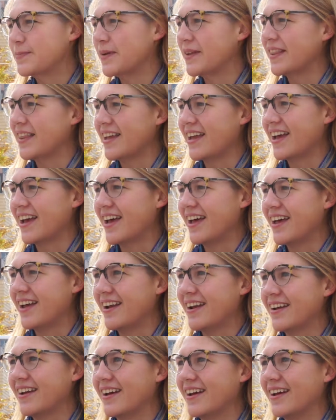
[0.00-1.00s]
but they
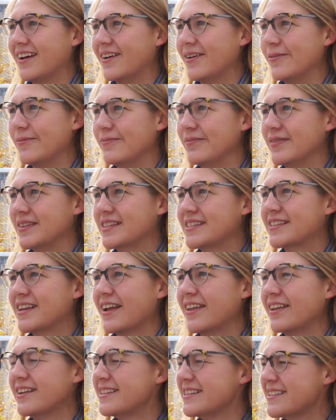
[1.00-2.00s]
had um,
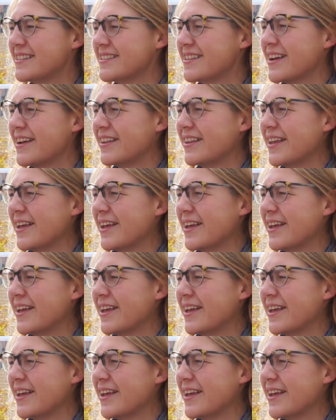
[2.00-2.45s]
skeletons on